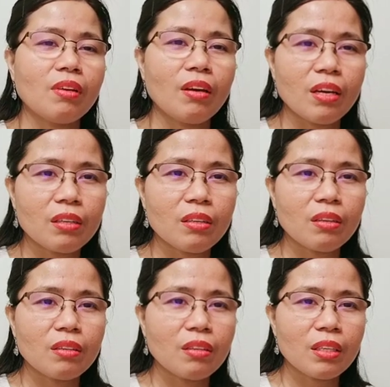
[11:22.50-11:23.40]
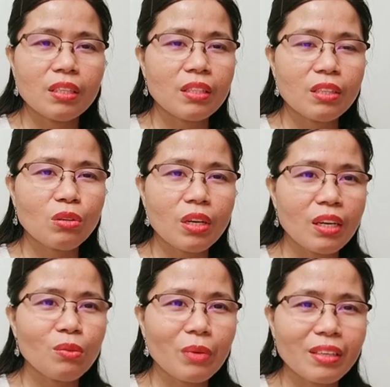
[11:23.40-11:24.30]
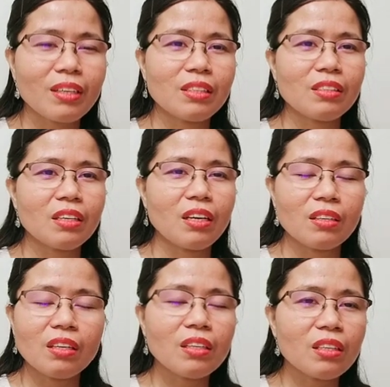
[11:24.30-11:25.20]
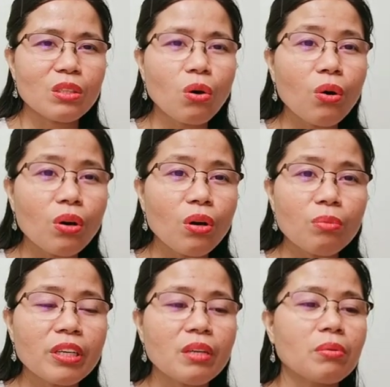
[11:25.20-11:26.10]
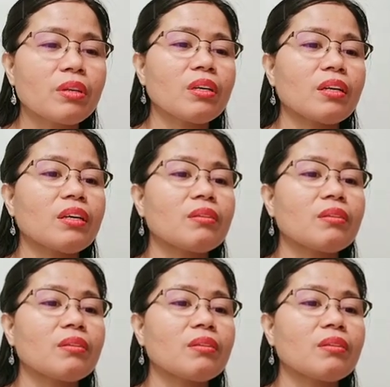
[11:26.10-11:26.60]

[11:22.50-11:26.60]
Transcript: And it is not only in one country, it is all over the world.